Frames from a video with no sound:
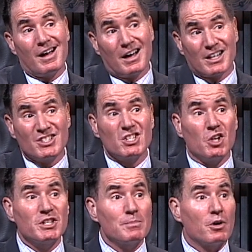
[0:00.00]

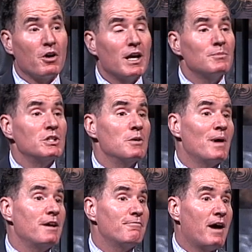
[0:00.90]
consulting programs that you
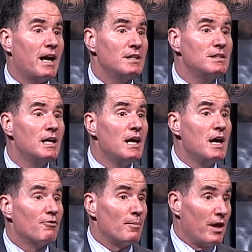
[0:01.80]
might find
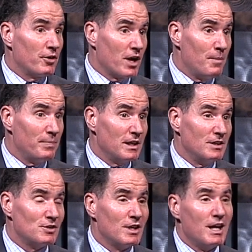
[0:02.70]
from other
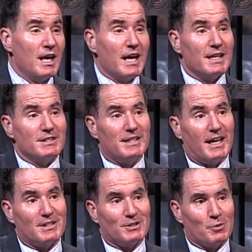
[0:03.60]
companies is
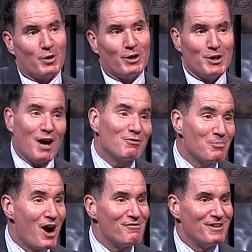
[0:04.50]
that we're a
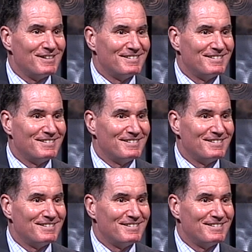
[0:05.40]
not-for-profit